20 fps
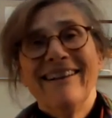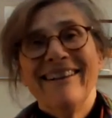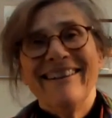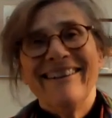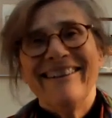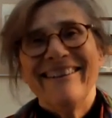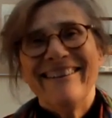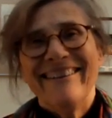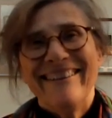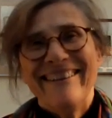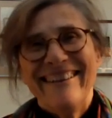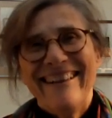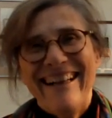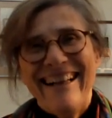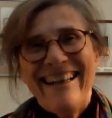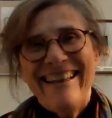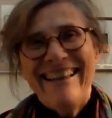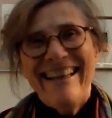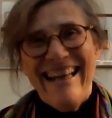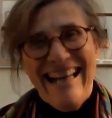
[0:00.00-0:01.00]

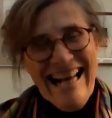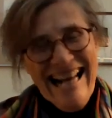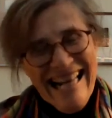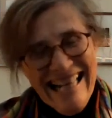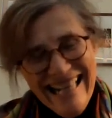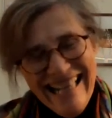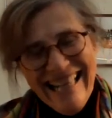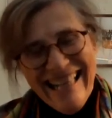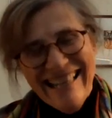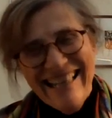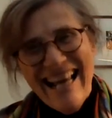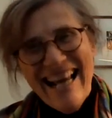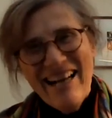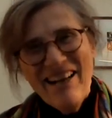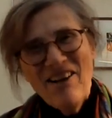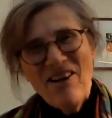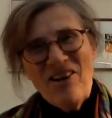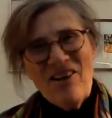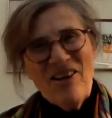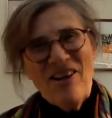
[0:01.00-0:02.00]
and
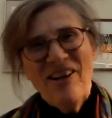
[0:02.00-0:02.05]
then